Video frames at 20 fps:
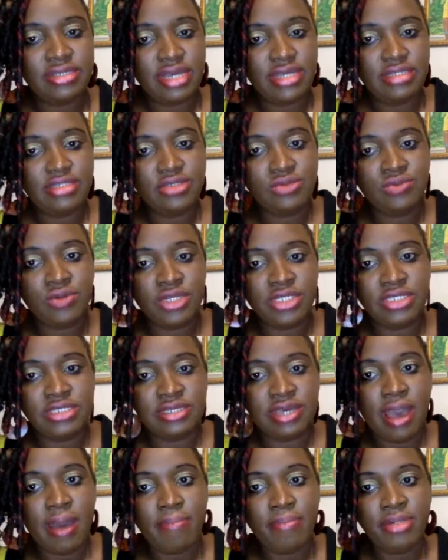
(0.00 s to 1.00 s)
that is what is
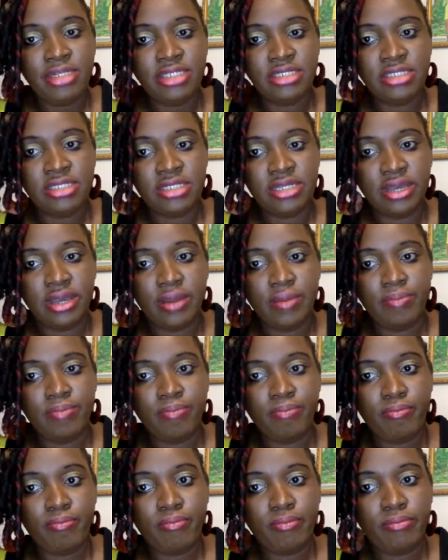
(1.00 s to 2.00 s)
happening today.
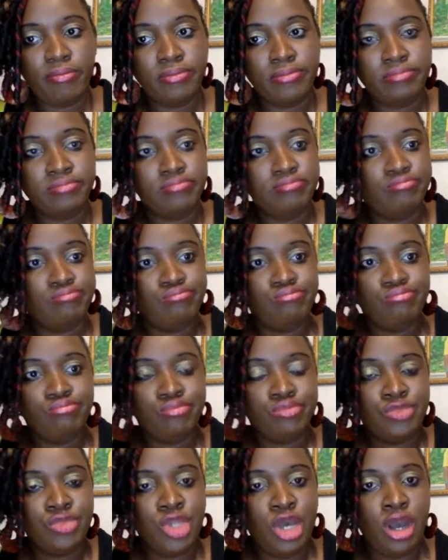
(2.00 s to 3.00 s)

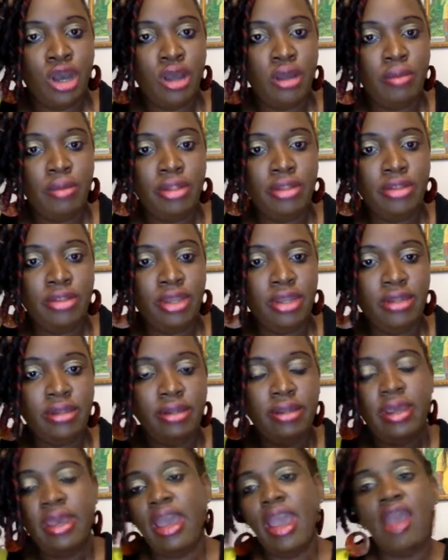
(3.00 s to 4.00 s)
Not
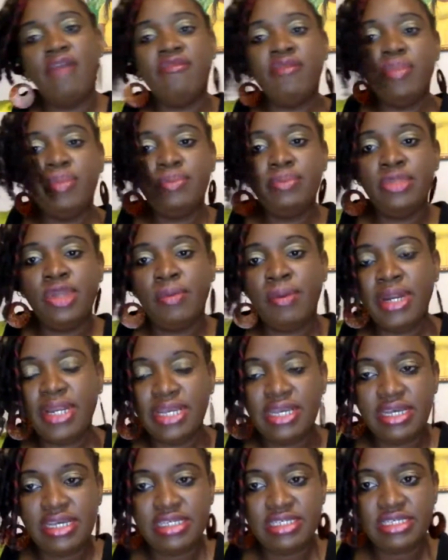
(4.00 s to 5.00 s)

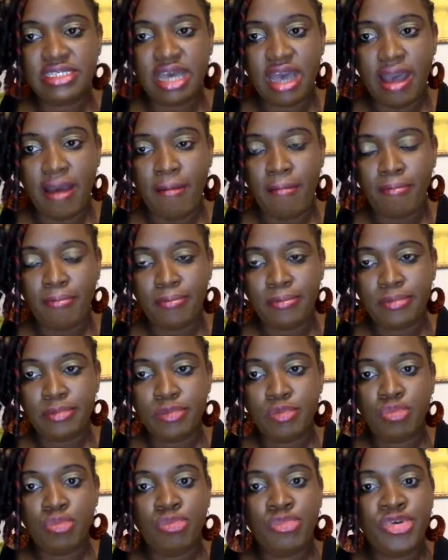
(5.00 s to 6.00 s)
nobody is
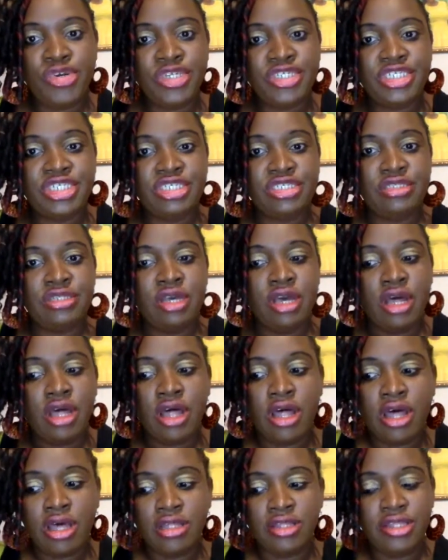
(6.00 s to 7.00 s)
preaching
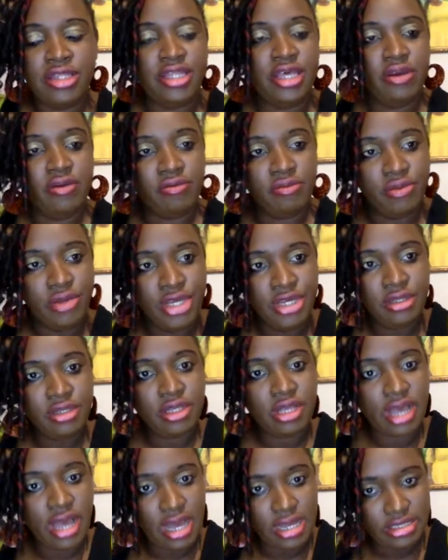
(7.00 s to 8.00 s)
the
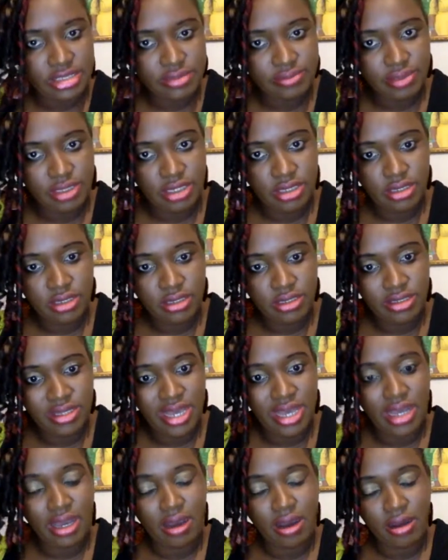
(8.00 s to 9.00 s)
real gospel
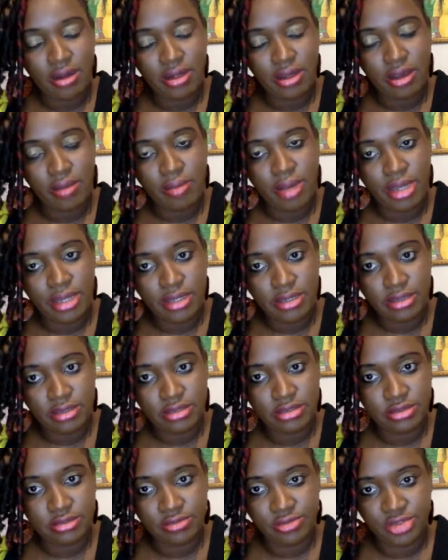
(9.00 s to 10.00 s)
that God commanded
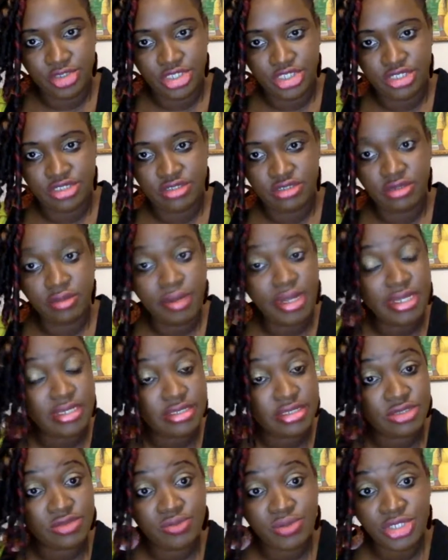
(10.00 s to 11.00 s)
us to preach. Nobody
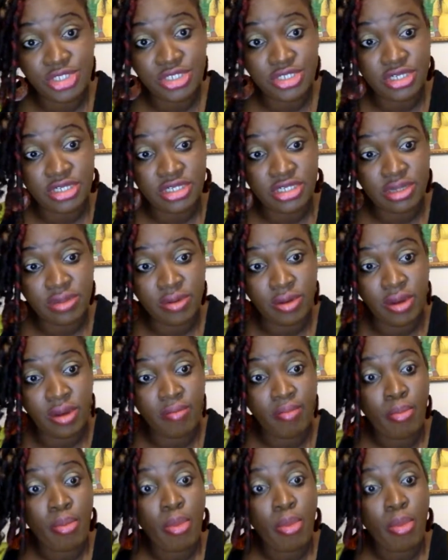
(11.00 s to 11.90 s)
is preaching it ever.